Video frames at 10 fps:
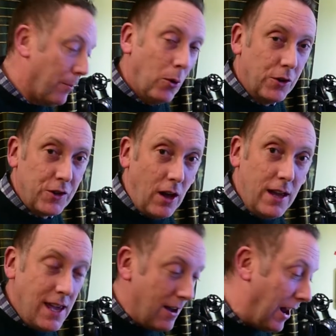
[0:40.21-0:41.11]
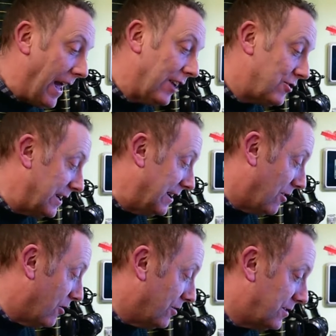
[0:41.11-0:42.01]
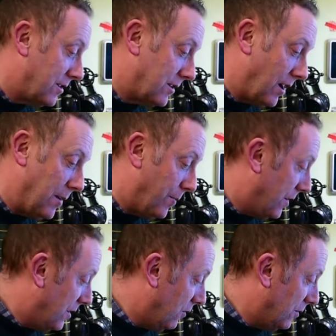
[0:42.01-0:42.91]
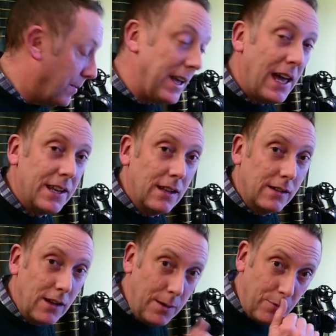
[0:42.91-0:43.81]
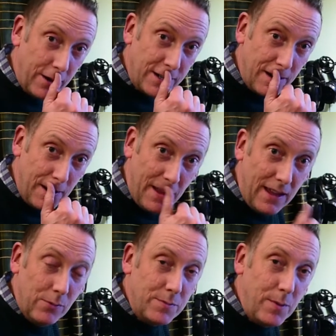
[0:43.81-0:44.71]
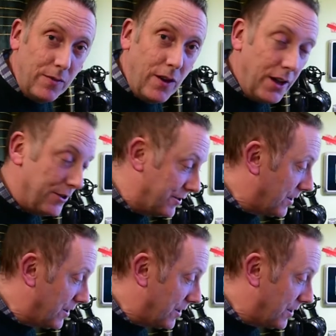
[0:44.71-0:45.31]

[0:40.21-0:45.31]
But I actually learned to type on an old mechanical typewriter. It was my father's